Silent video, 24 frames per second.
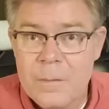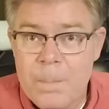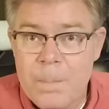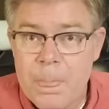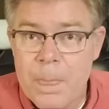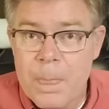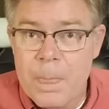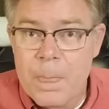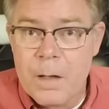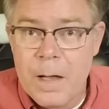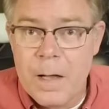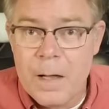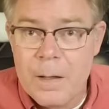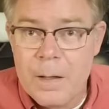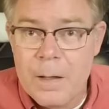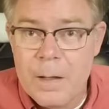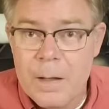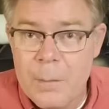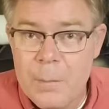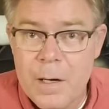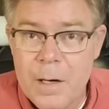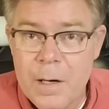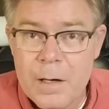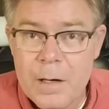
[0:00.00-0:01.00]
uh,
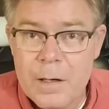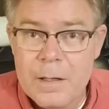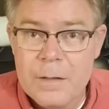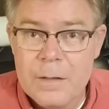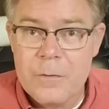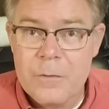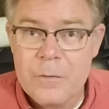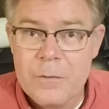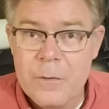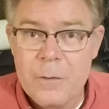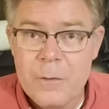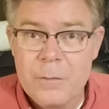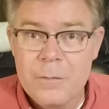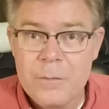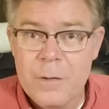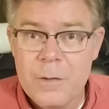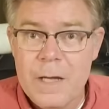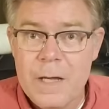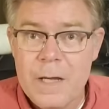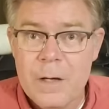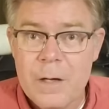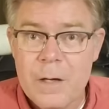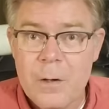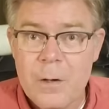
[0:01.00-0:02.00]
American silver
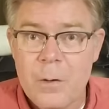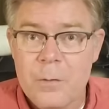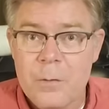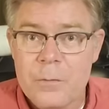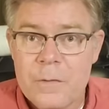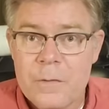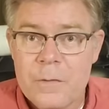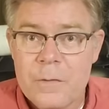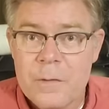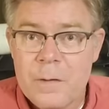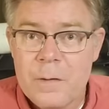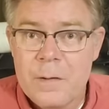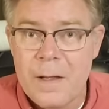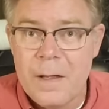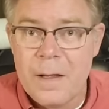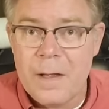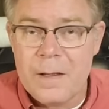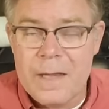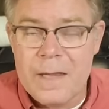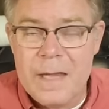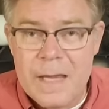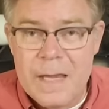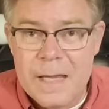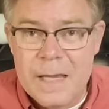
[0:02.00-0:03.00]
eagles uh,
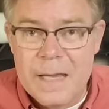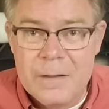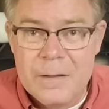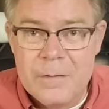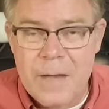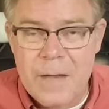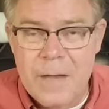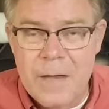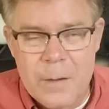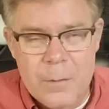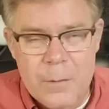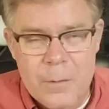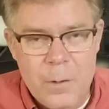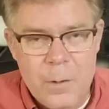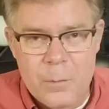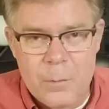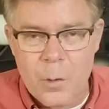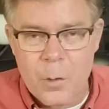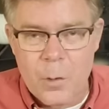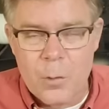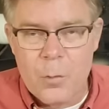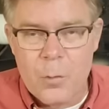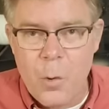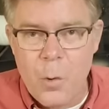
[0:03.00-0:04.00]
Higgins. I don't know.
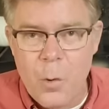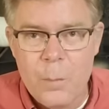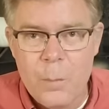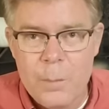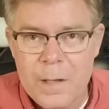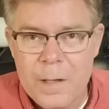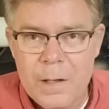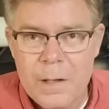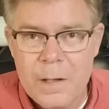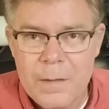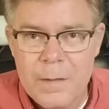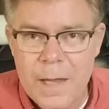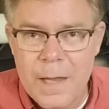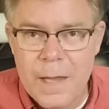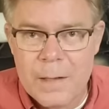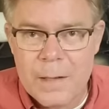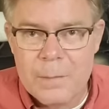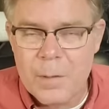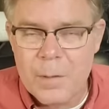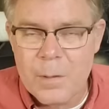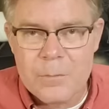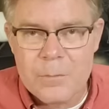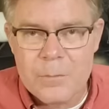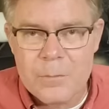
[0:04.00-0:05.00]
Don't quote me on
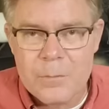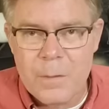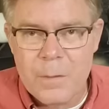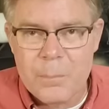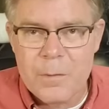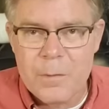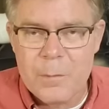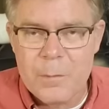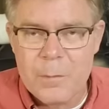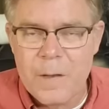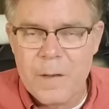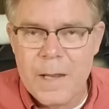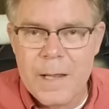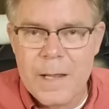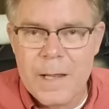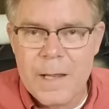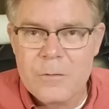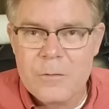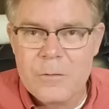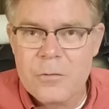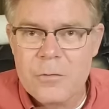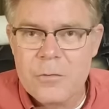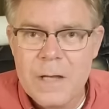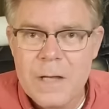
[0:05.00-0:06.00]
that, but something with an
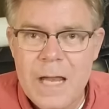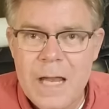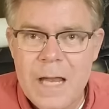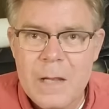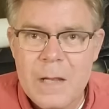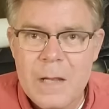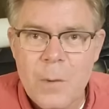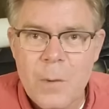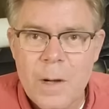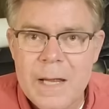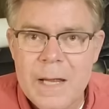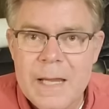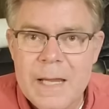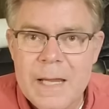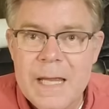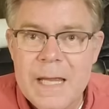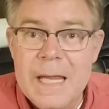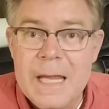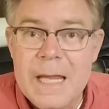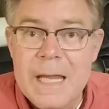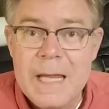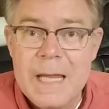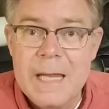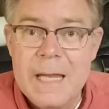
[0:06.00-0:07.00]
H. Anyway,
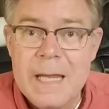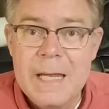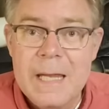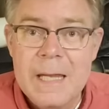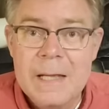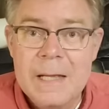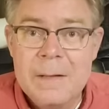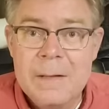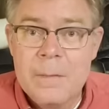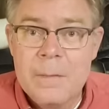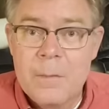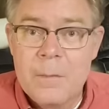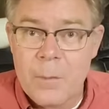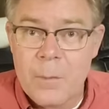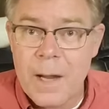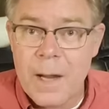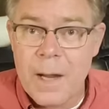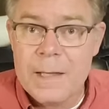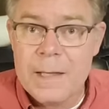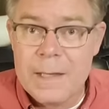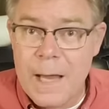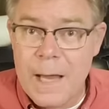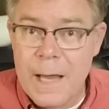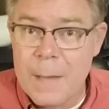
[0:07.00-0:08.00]
he
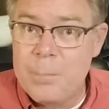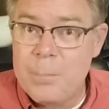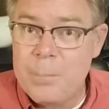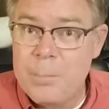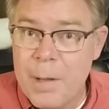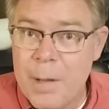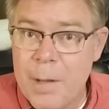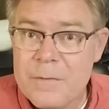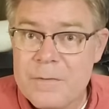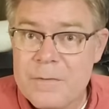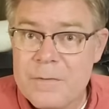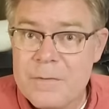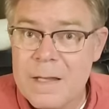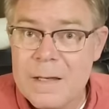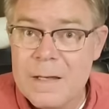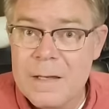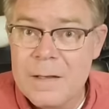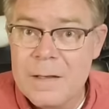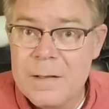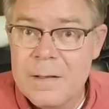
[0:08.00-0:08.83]
right got busted